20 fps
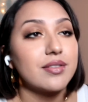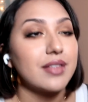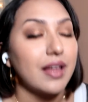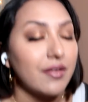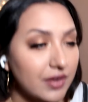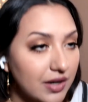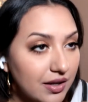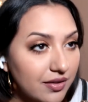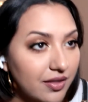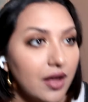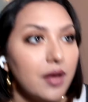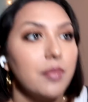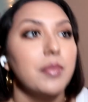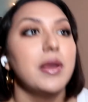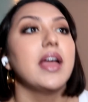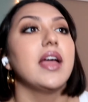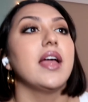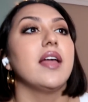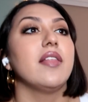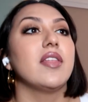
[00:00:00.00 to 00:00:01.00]
seven of
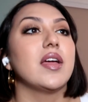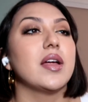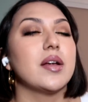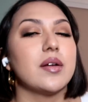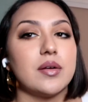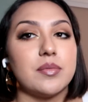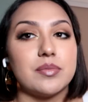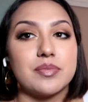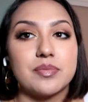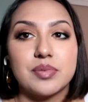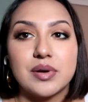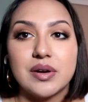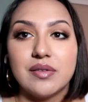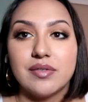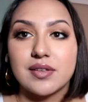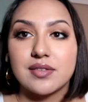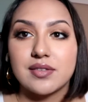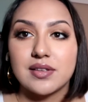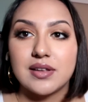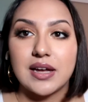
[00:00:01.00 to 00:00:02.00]
them, and they
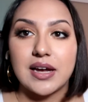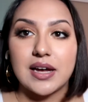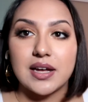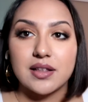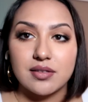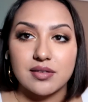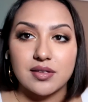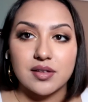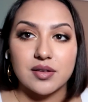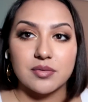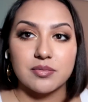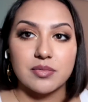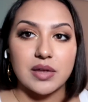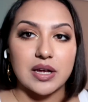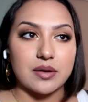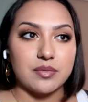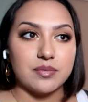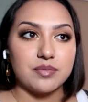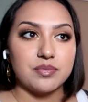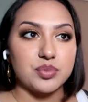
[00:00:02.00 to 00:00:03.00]
previously had some
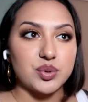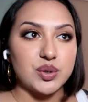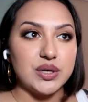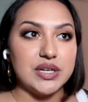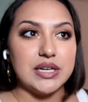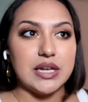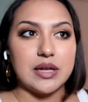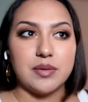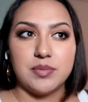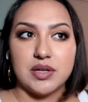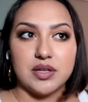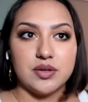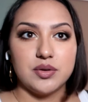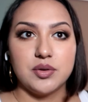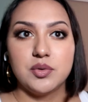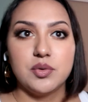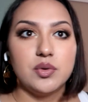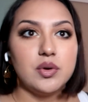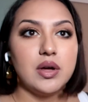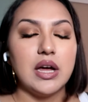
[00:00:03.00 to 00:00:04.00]
like
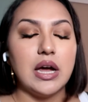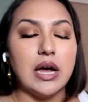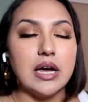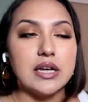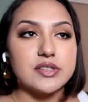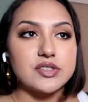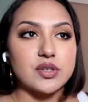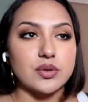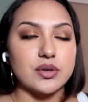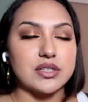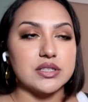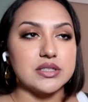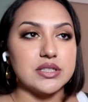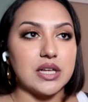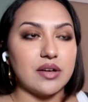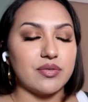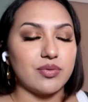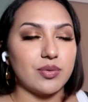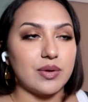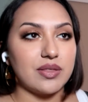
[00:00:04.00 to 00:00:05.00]
pre-debut sort of
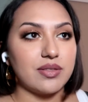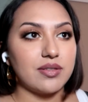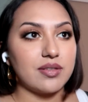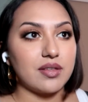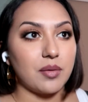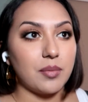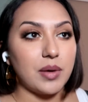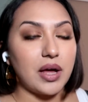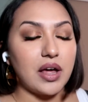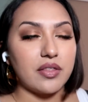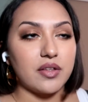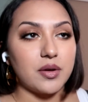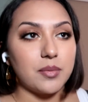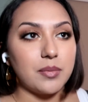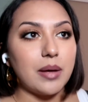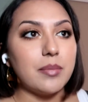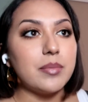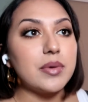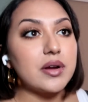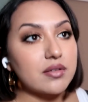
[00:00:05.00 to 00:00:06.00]
stuff with some other
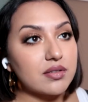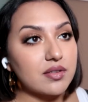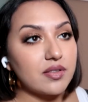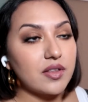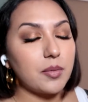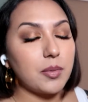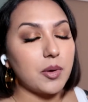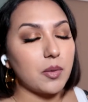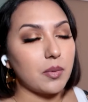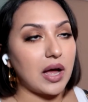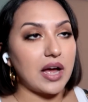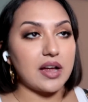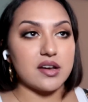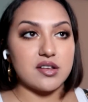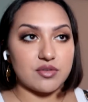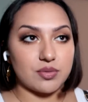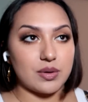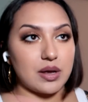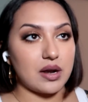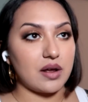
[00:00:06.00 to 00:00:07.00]
members in there, but I
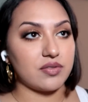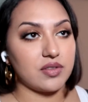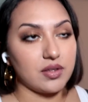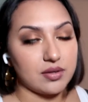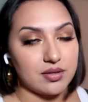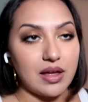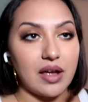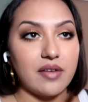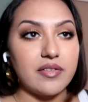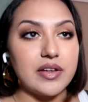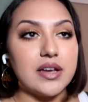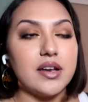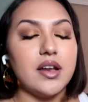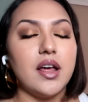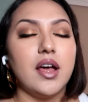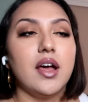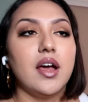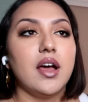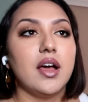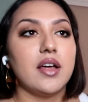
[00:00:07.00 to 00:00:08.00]
just read off the seven
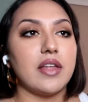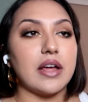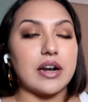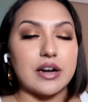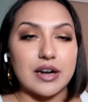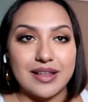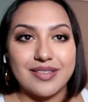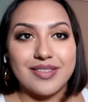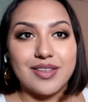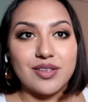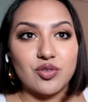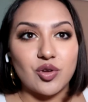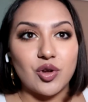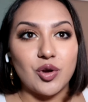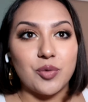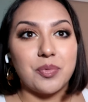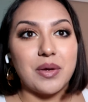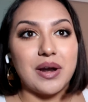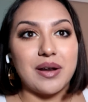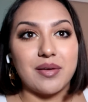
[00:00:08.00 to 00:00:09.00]
that are in this
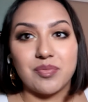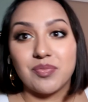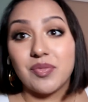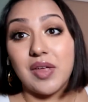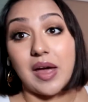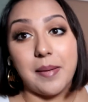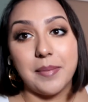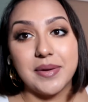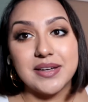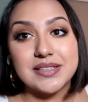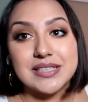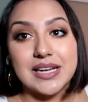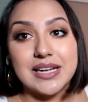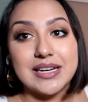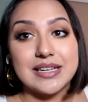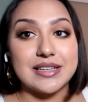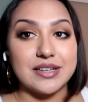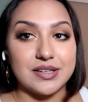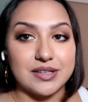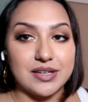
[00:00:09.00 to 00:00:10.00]
group, and I'm, I'm
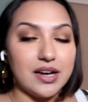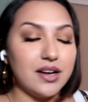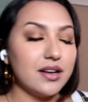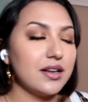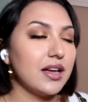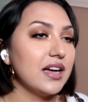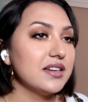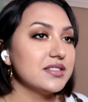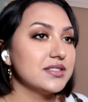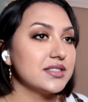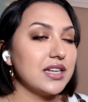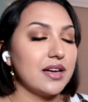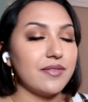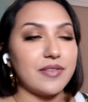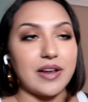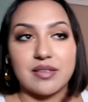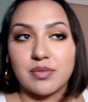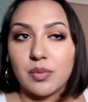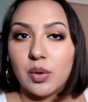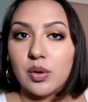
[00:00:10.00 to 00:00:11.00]
excited. They're young and
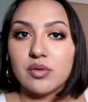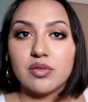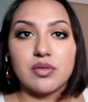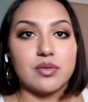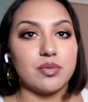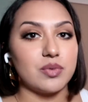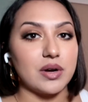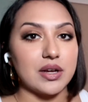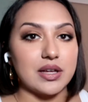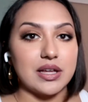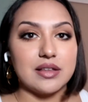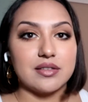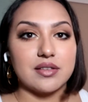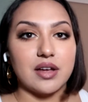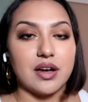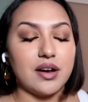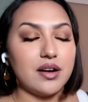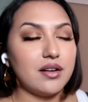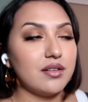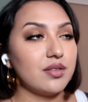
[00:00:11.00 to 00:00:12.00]
stuff, as most rookies
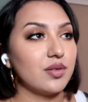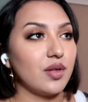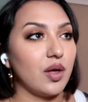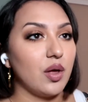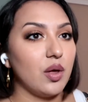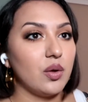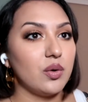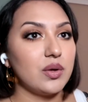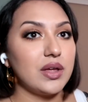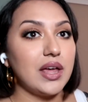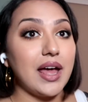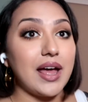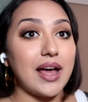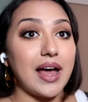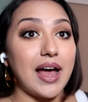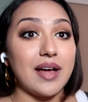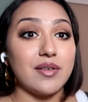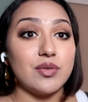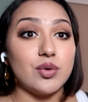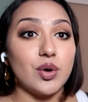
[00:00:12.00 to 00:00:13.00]
are, so
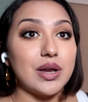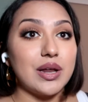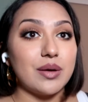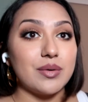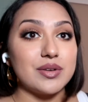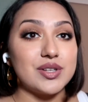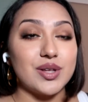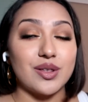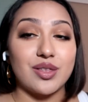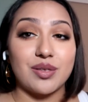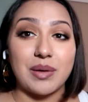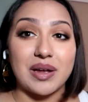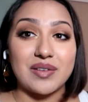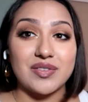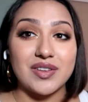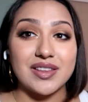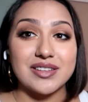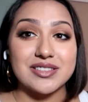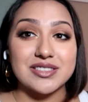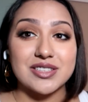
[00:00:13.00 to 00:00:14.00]
yeah, I have no idea what to
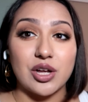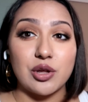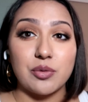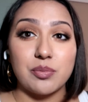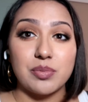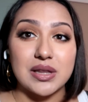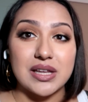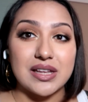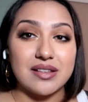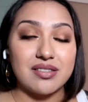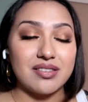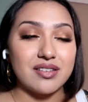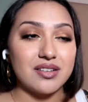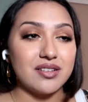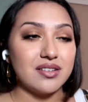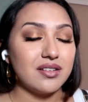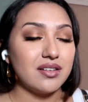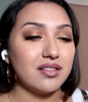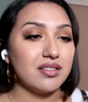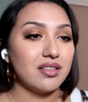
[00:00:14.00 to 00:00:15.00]
expect for this. It's called
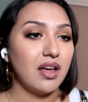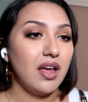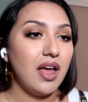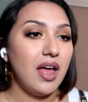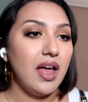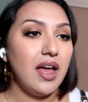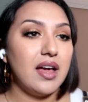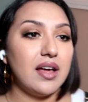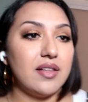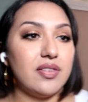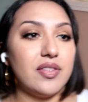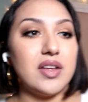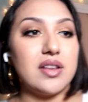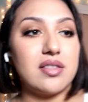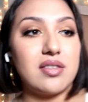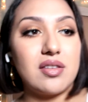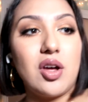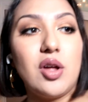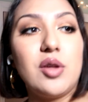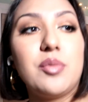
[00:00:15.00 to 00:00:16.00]
Blitzers, and
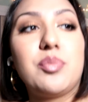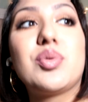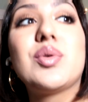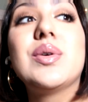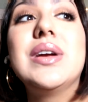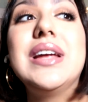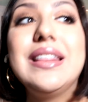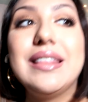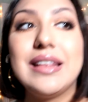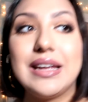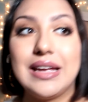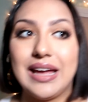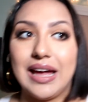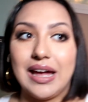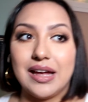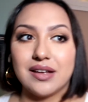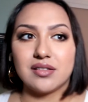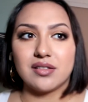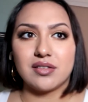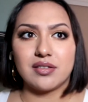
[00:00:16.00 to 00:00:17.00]
it's called Breathe
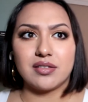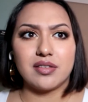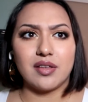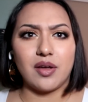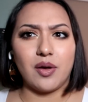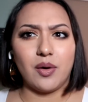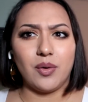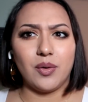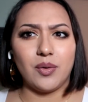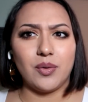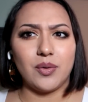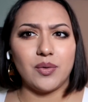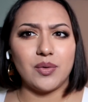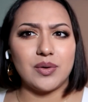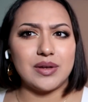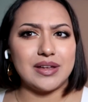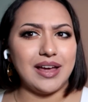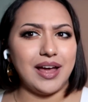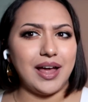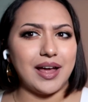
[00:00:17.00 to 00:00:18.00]
Again,
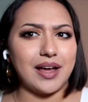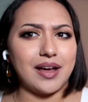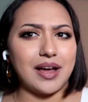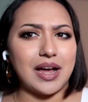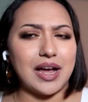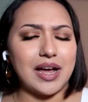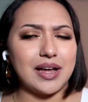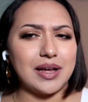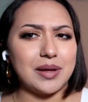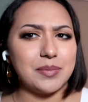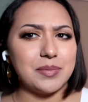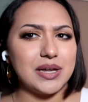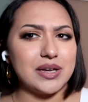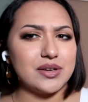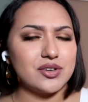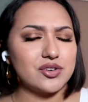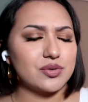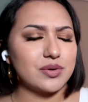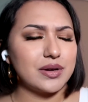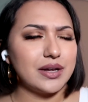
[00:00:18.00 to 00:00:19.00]
so yeah, I'm
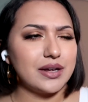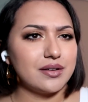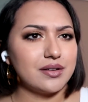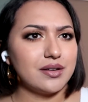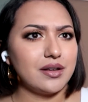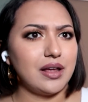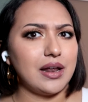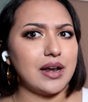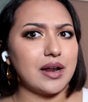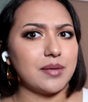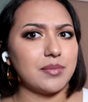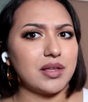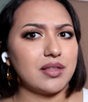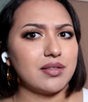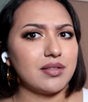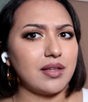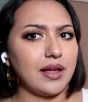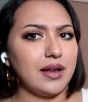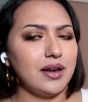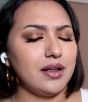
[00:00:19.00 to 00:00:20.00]
intrigued, and I'm
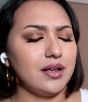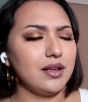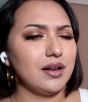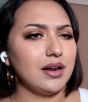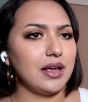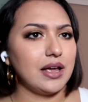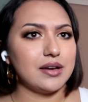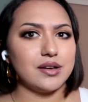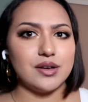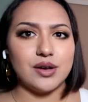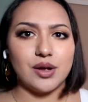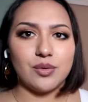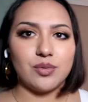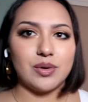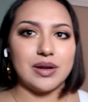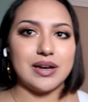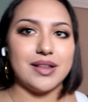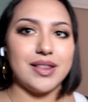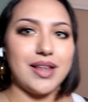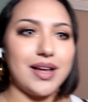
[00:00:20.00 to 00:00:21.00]
excited, and you know,
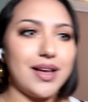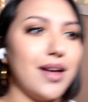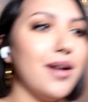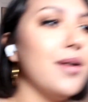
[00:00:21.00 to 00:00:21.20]
would it let